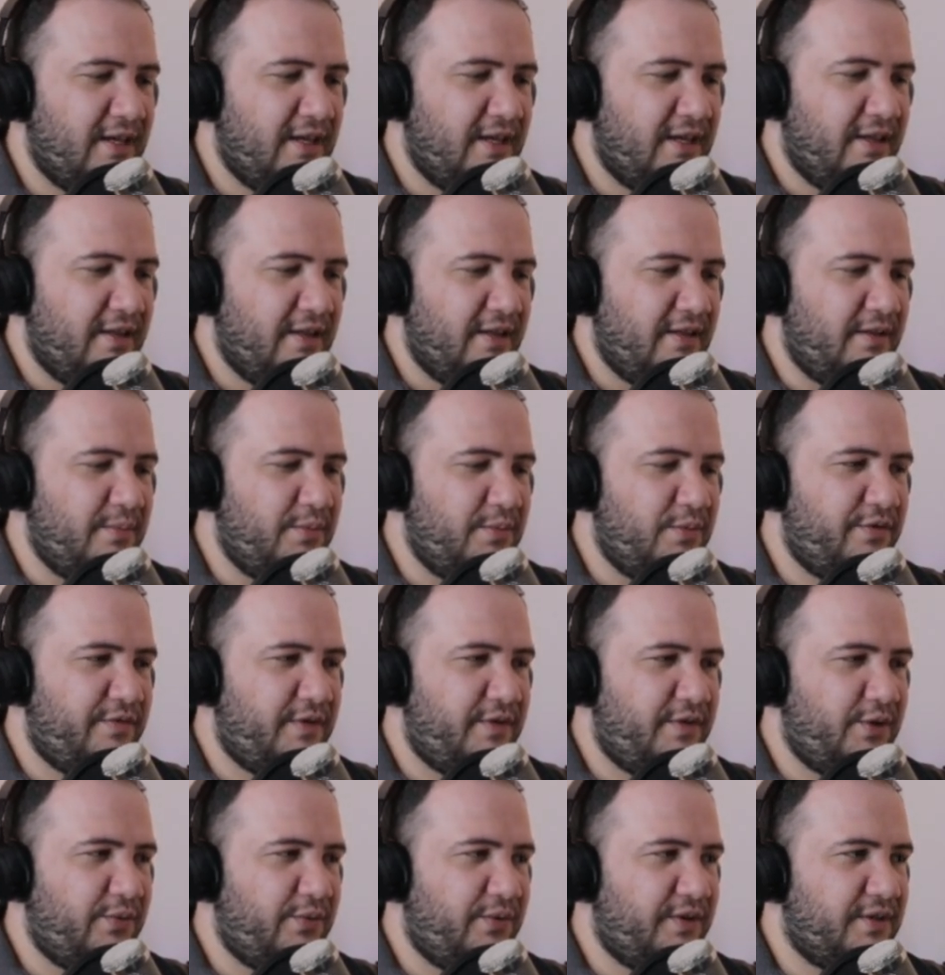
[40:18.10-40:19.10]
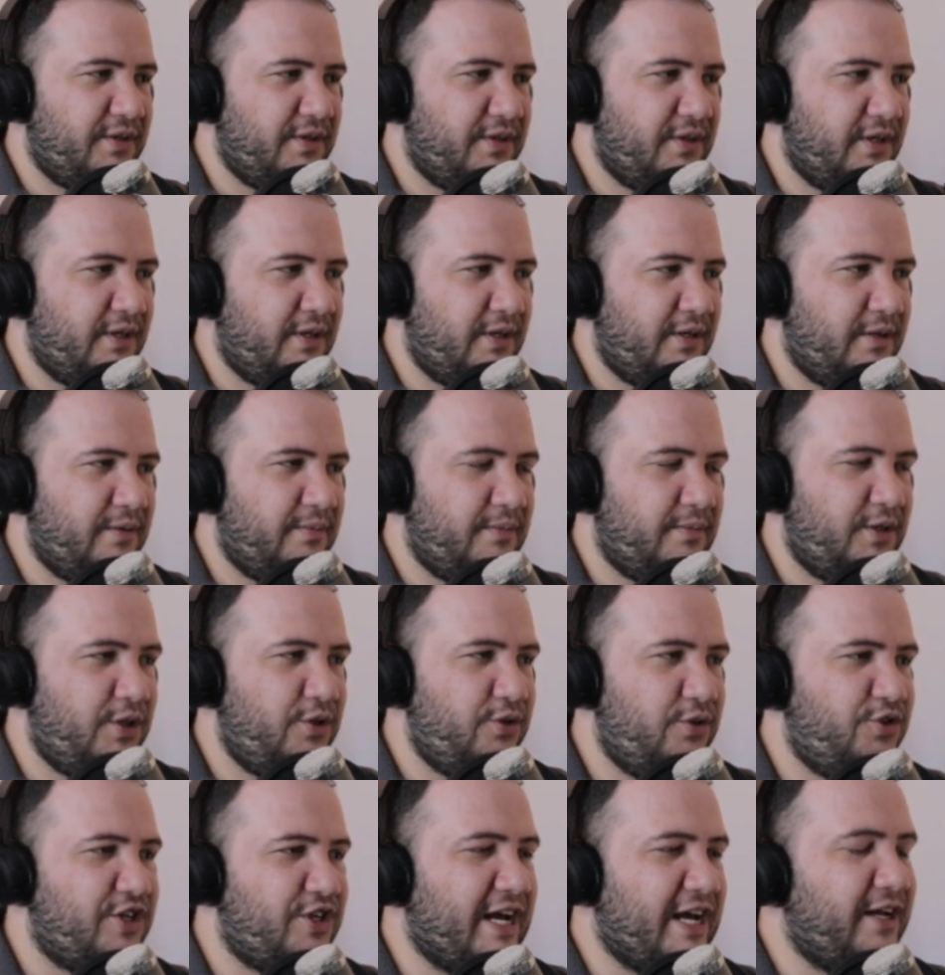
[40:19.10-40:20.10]
the movie with Hugh
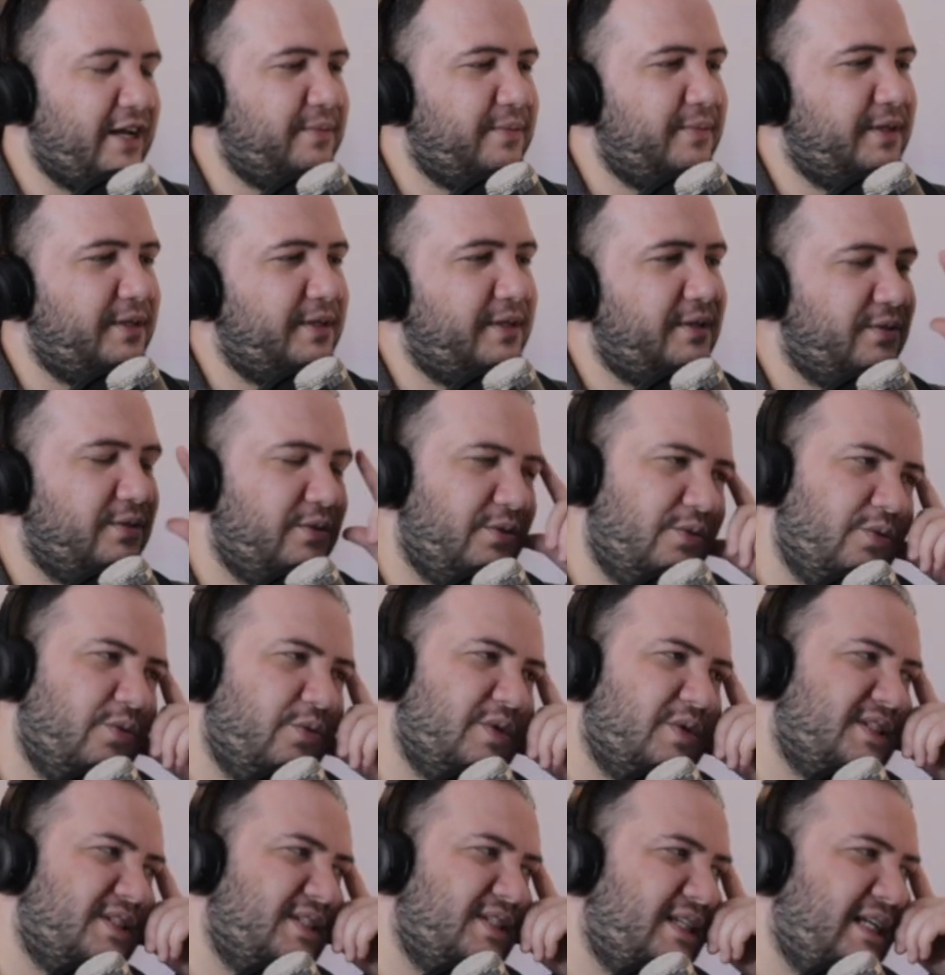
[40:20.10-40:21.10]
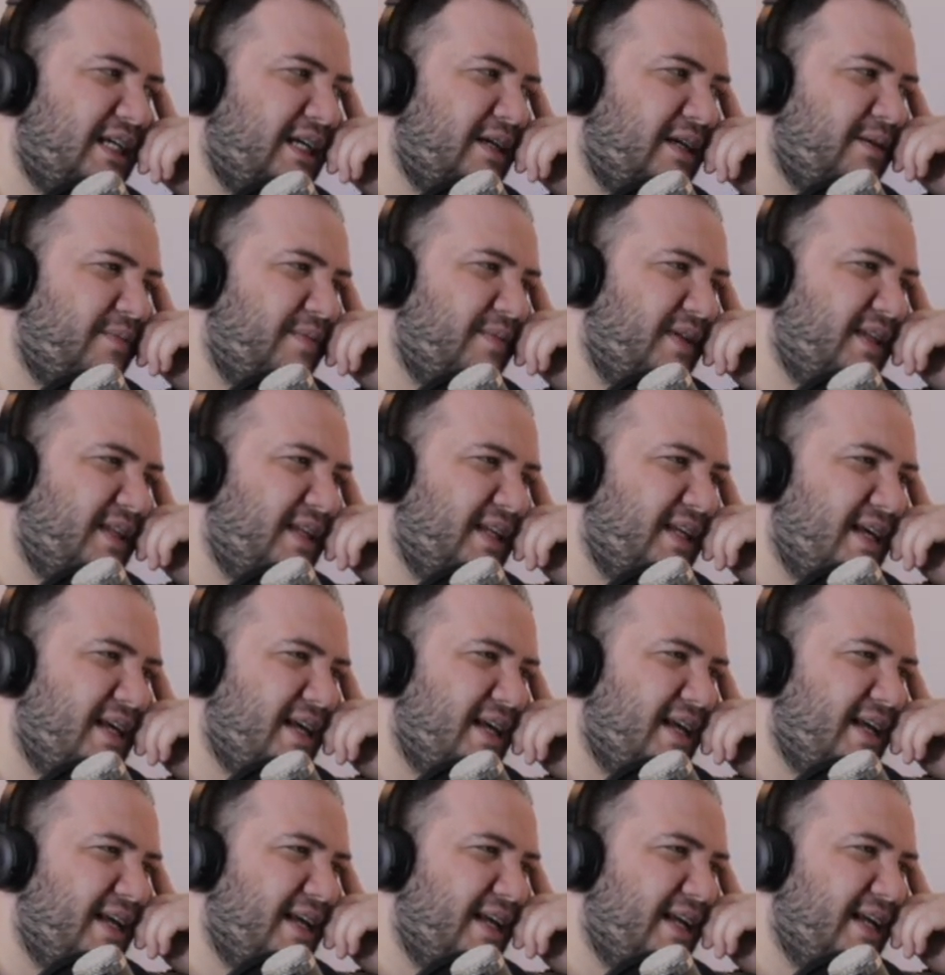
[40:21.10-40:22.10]
Jackman. What's the name?
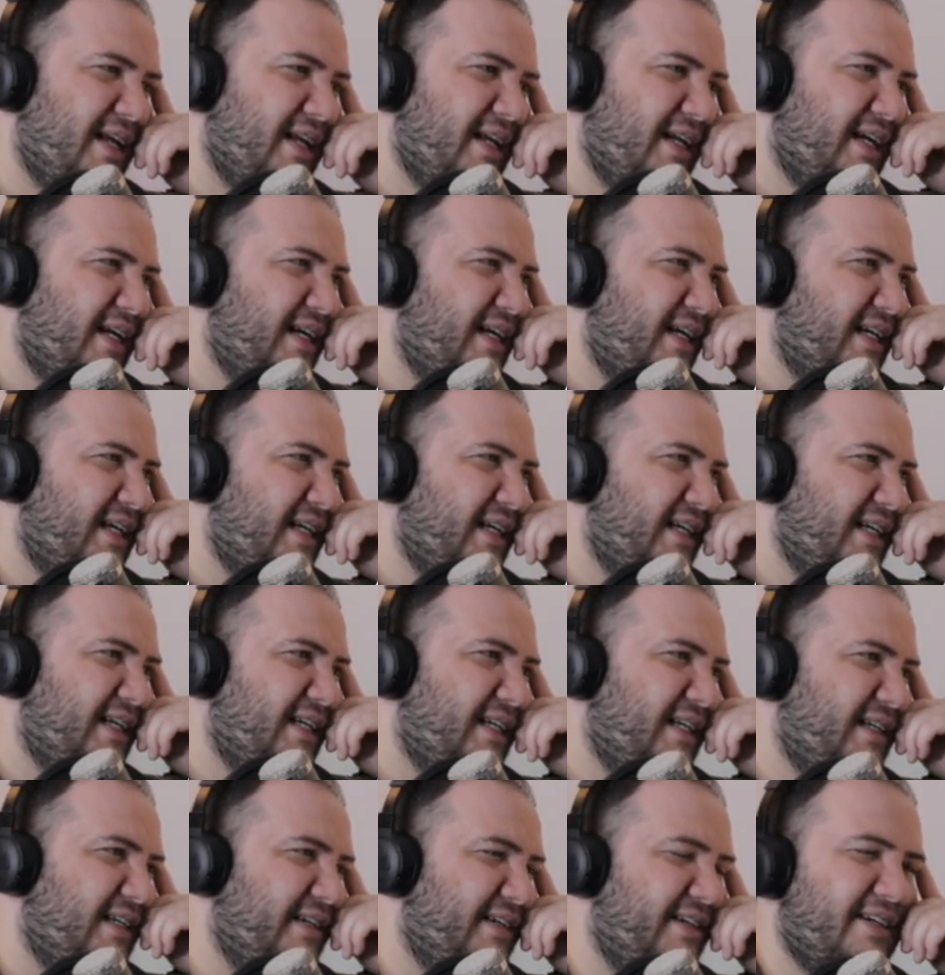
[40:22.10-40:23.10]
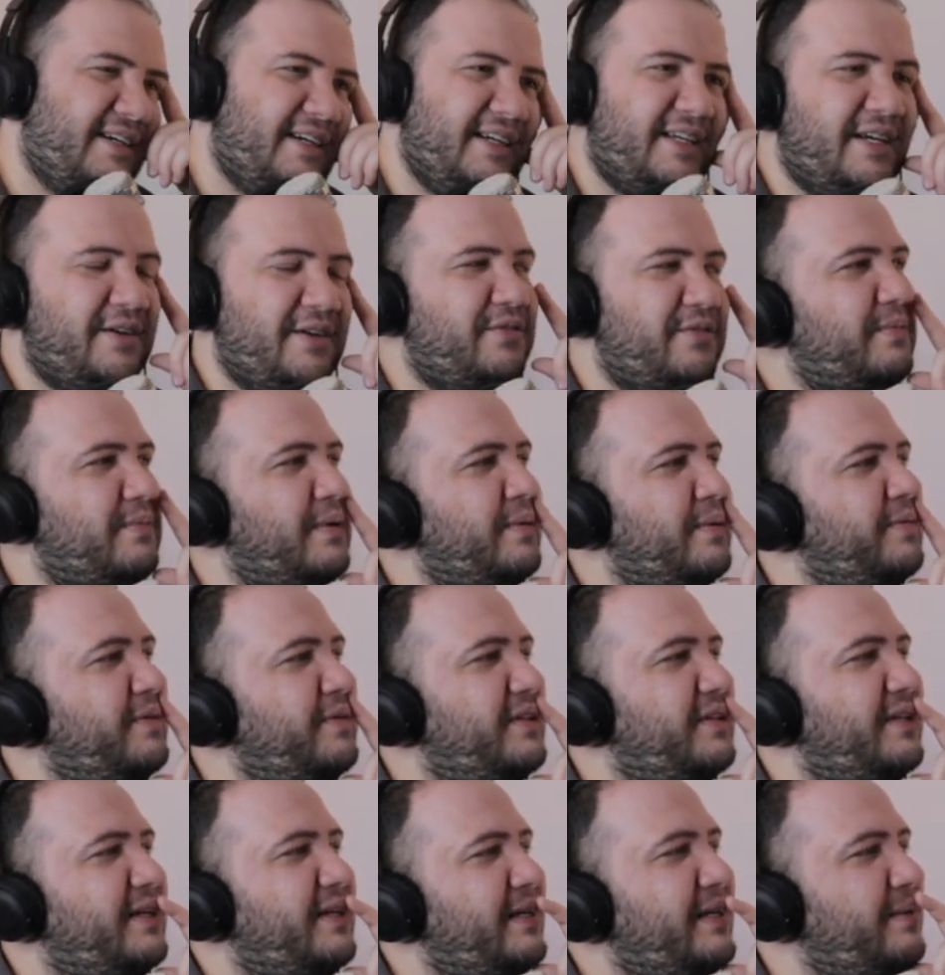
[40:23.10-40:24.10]
Oh, I can't remember
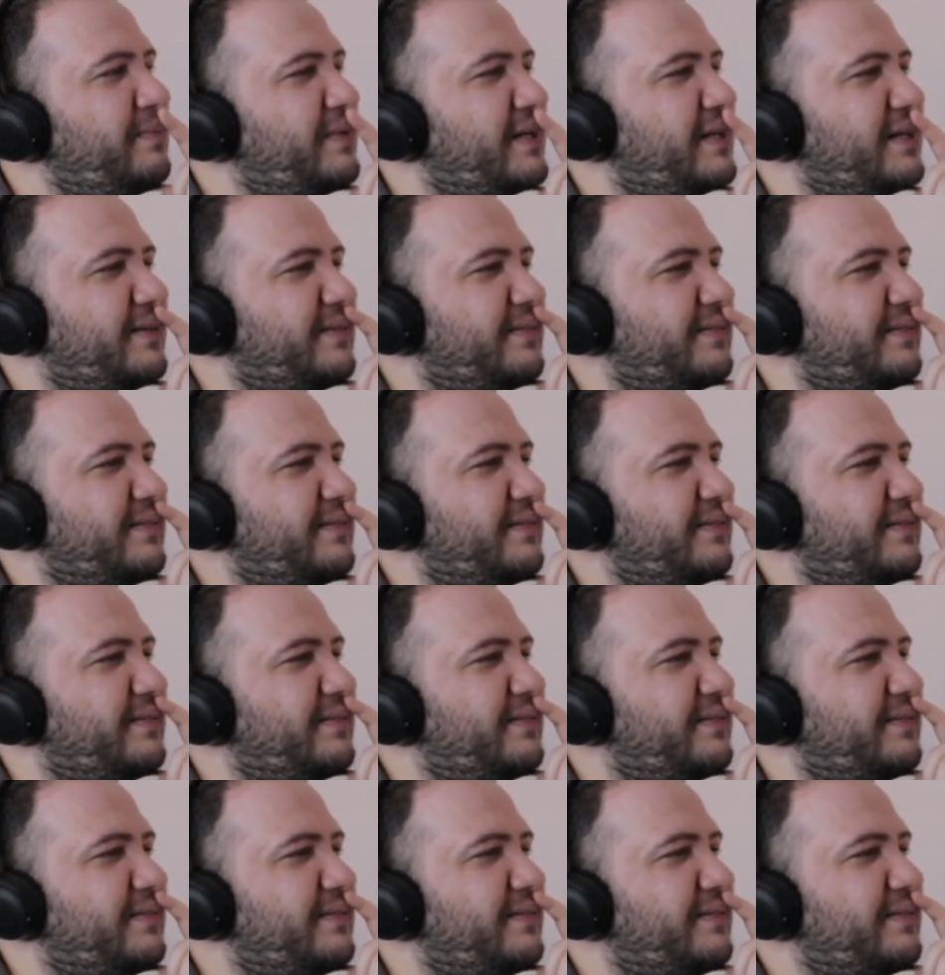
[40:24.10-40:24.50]
the name now.